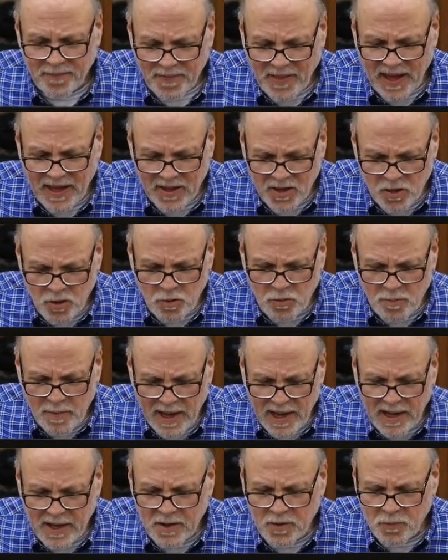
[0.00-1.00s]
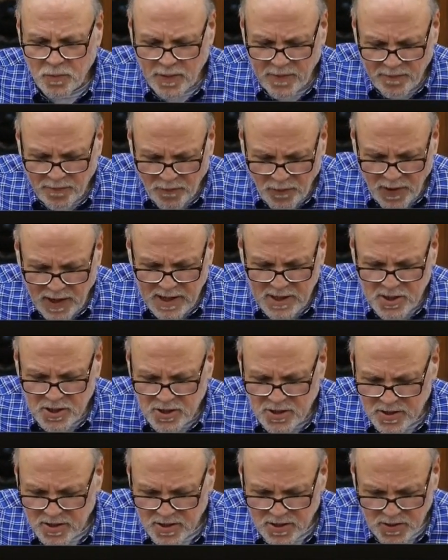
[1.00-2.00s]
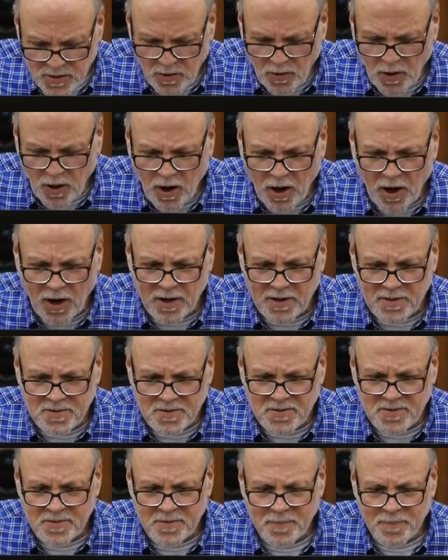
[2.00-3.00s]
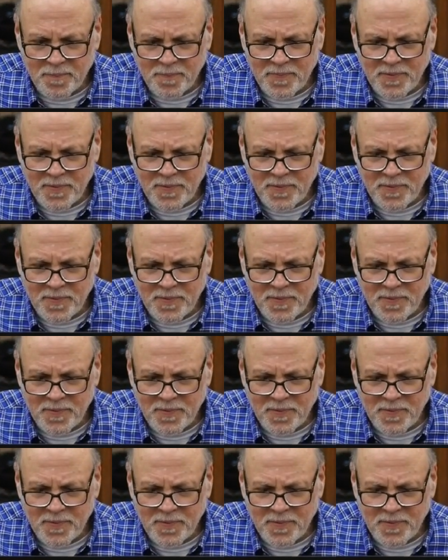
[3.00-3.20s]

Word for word: that you may refresh your hearts.